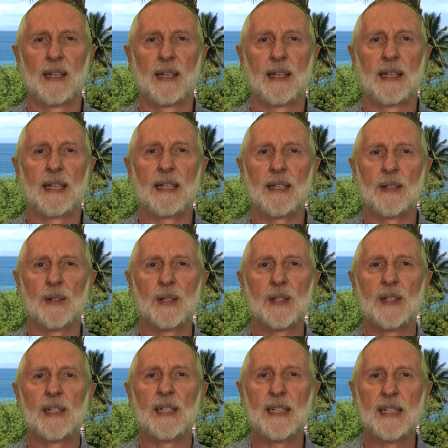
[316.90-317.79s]
He or
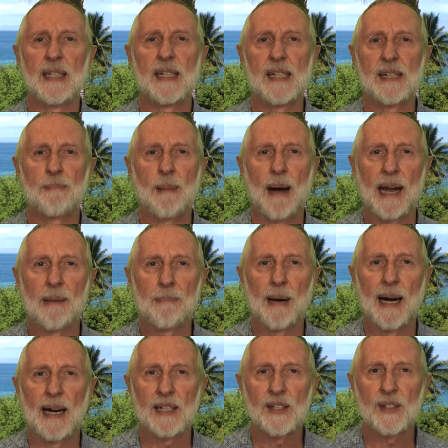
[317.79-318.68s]
she needs
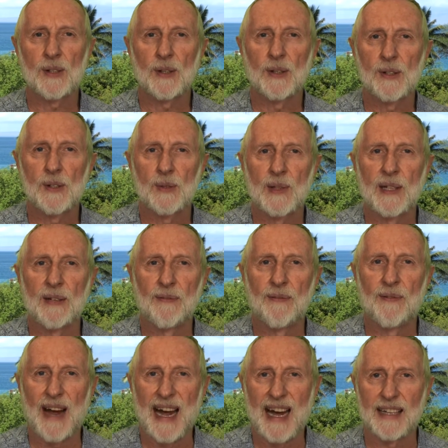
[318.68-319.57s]
bypass surgery
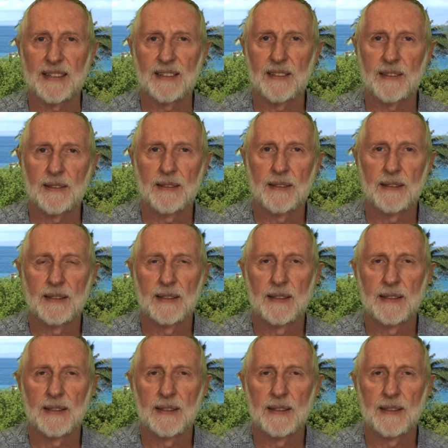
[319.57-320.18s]
fast.